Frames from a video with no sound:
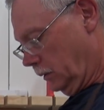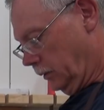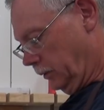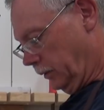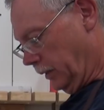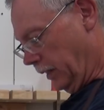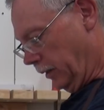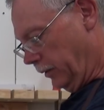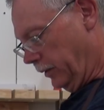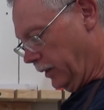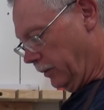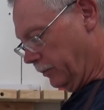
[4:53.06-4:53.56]

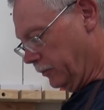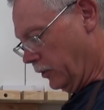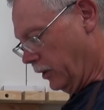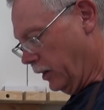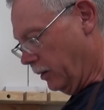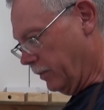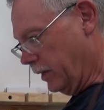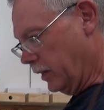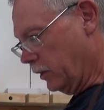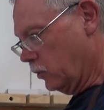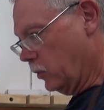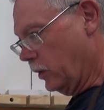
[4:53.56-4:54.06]
that'll help dry
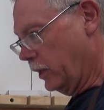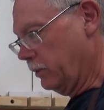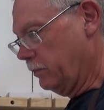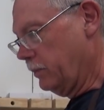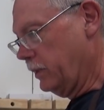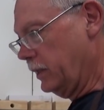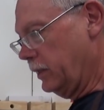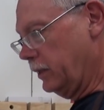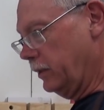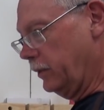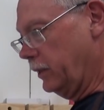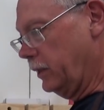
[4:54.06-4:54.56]
them out quite a
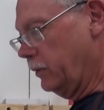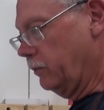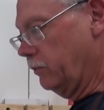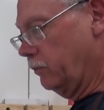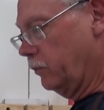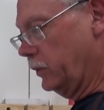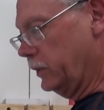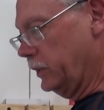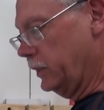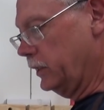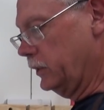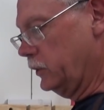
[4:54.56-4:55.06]
bit. And then
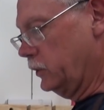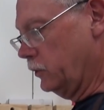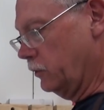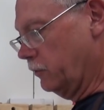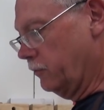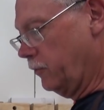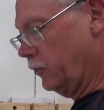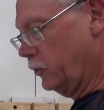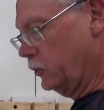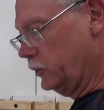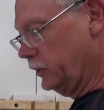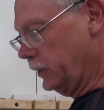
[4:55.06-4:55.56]
when you get to your
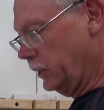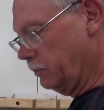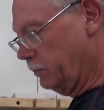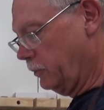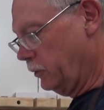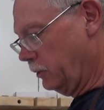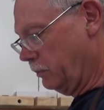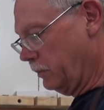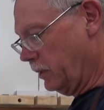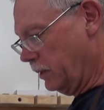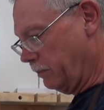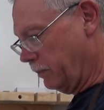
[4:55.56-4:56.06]
first shed,
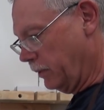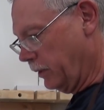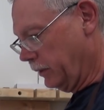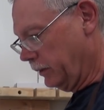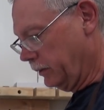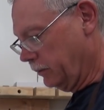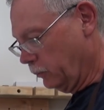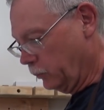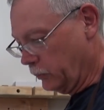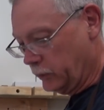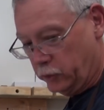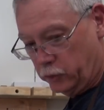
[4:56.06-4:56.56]
put them up
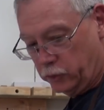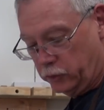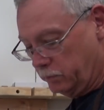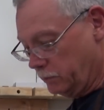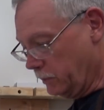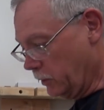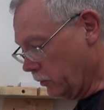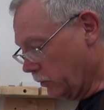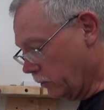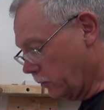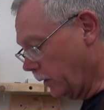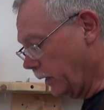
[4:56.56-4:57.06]
on, we use
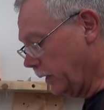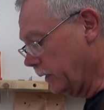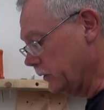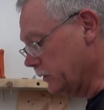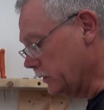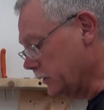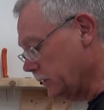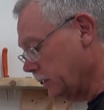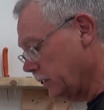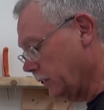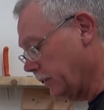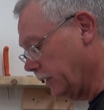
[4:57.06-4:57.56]
milk
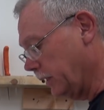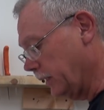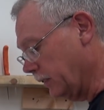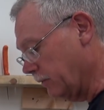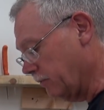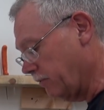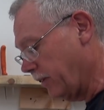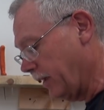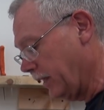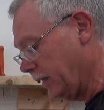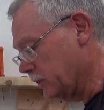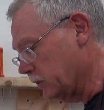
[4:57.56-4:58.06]
crates, and then
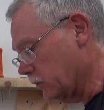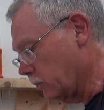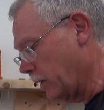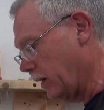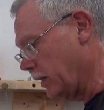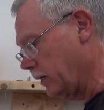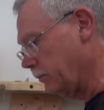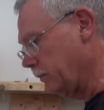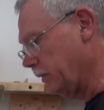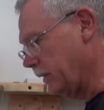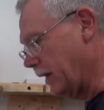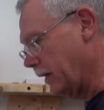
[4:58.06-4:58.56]
get fans
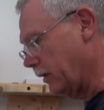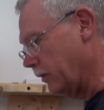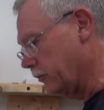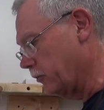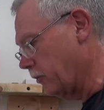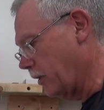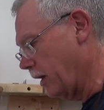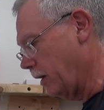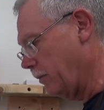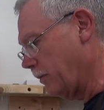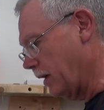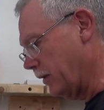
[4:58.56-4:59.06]
around them, and that'll
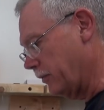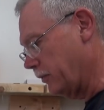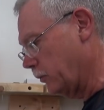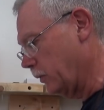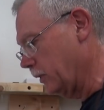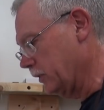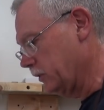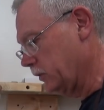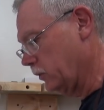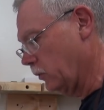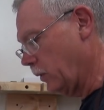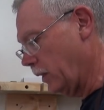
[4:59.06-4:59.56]
dry them out the
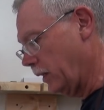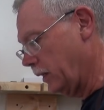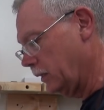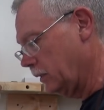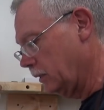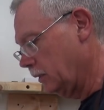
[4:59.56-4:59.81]
rest of the way.